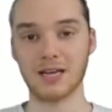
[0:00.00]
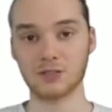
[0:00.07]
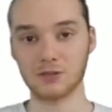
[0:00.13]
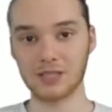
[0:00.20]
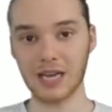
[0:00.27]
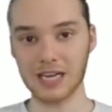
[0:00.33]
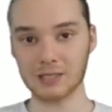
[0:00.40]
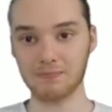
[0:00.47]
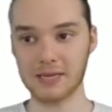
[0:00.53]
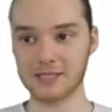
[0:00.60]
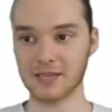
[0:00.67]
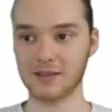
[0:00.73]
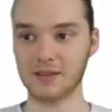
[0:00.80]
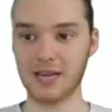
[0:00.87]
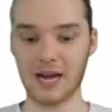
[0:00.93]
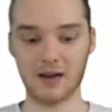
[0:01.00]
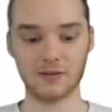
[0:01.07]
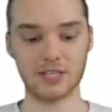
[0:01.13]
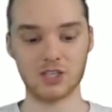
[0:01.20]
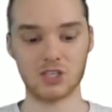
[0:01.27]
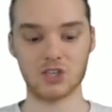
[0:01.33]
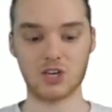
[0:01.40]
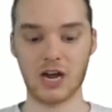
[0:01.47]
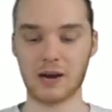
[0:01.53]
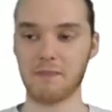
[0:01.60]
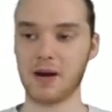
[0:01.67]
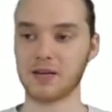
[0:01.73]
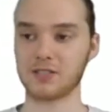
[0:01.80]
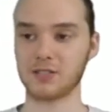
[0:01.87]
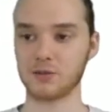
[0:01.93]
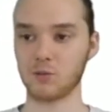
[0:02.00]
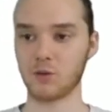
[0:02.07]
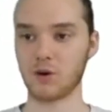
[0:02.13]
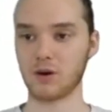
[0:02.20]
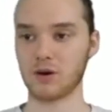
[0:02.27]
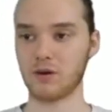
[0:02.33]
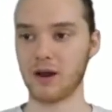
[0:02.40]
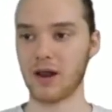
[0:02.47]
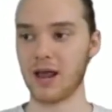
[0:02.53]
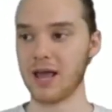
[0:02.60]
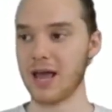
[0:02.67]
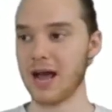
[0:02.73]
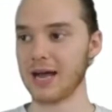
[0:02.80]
So that's basically how these checkboxes work, right?